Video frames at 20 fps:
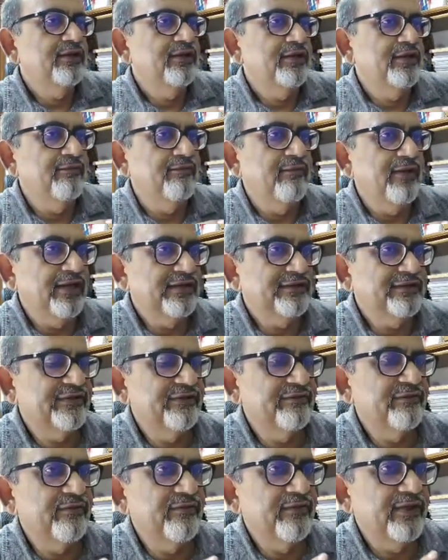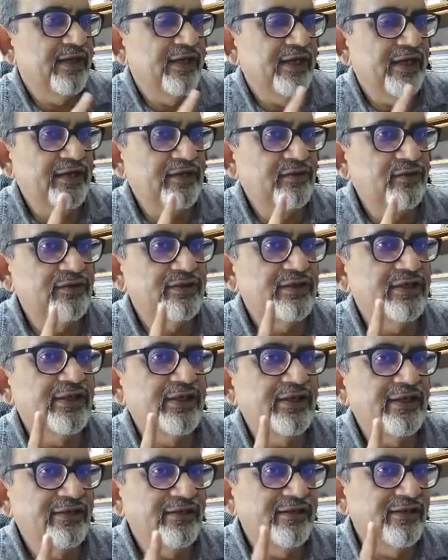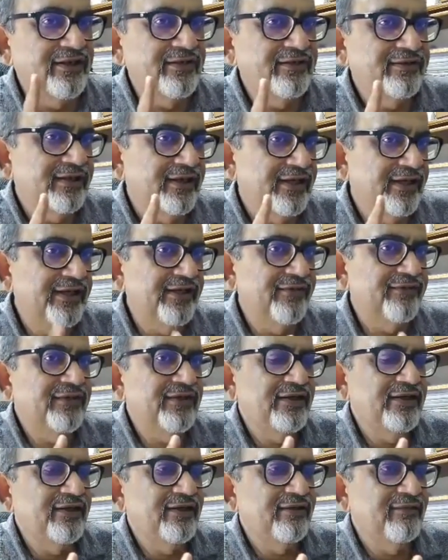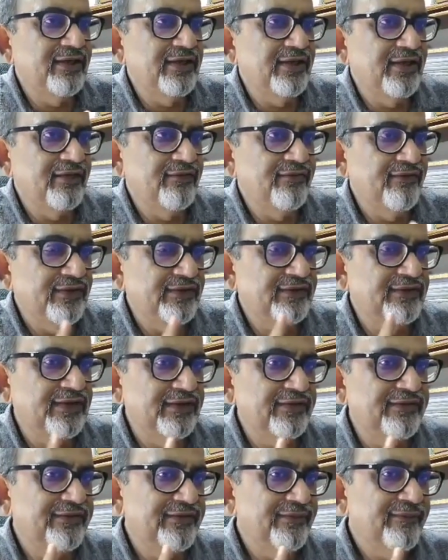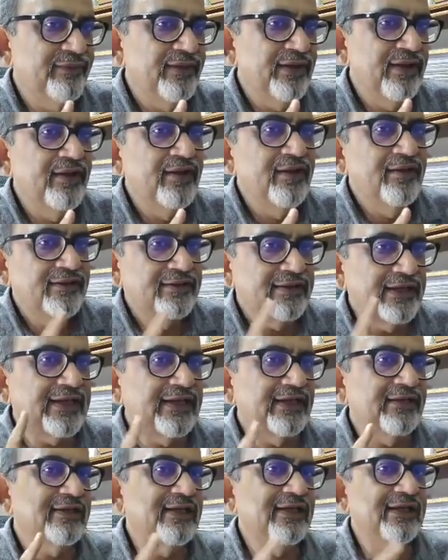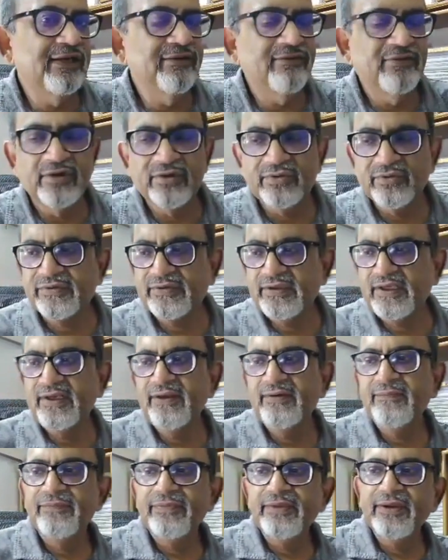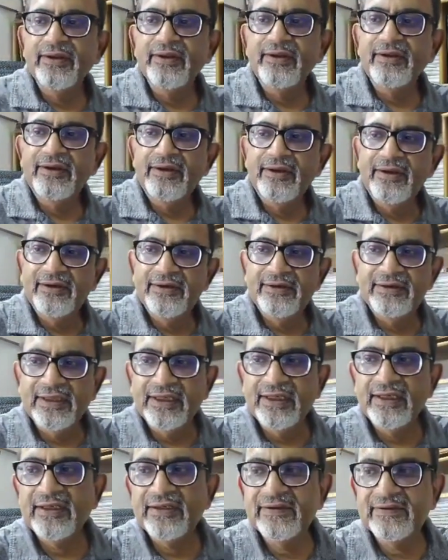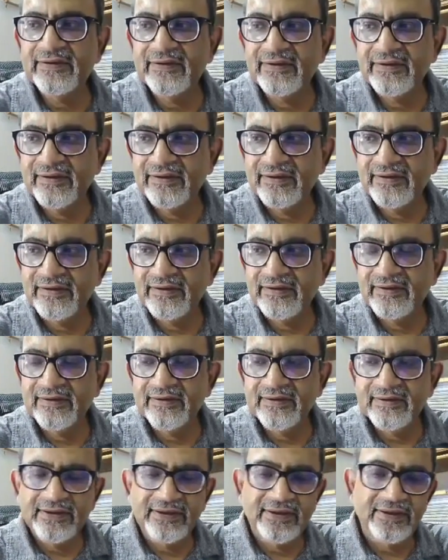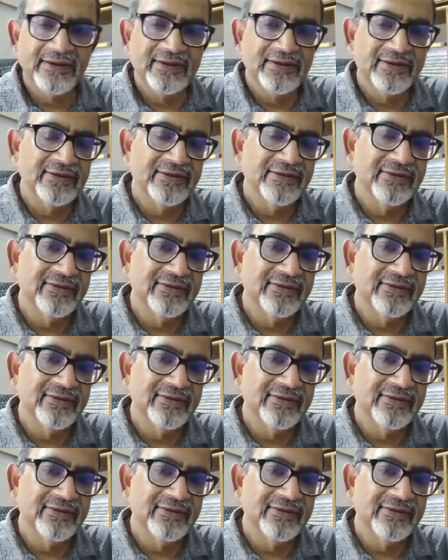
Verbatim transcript: the maximum iatrogenic injuries I have seen in my life is this. Second thing I want to say, there is the